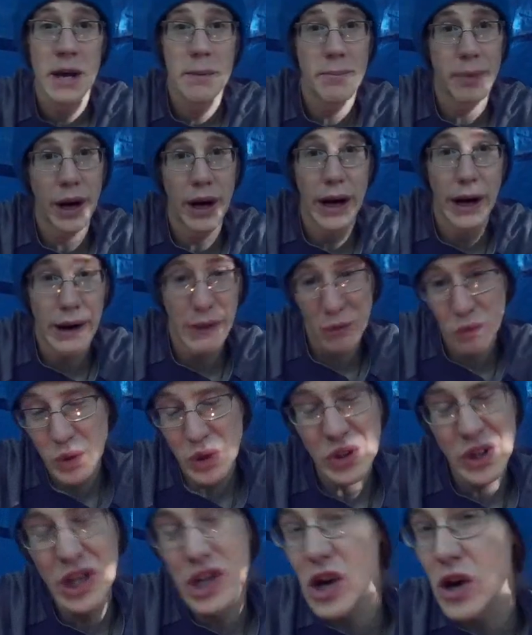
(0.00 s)
but
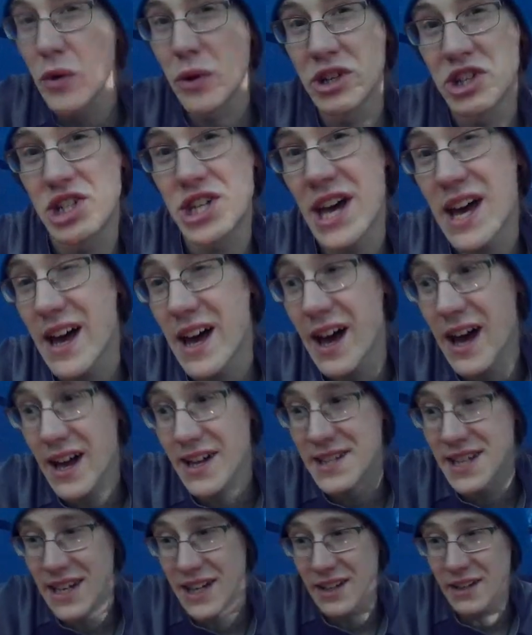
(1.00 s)
really go and
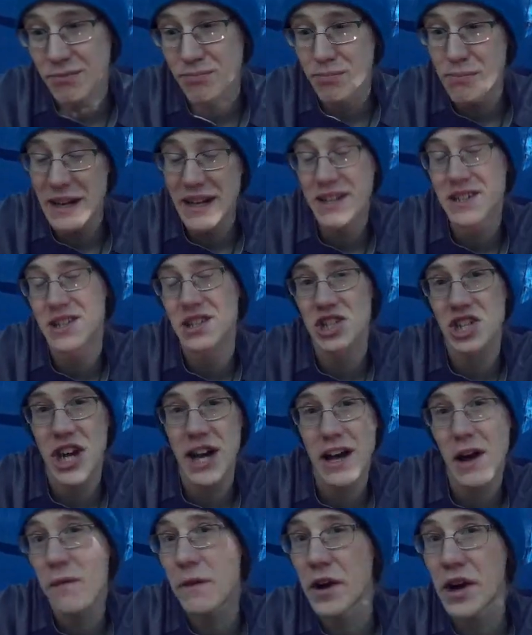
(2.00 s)
take a minute to
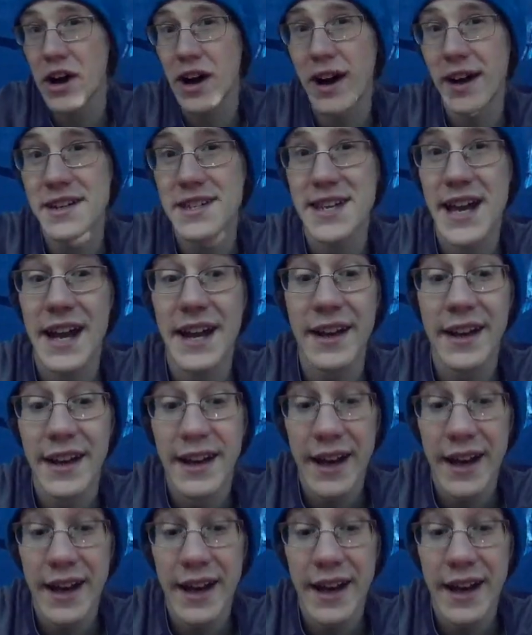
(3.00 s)
check out their content.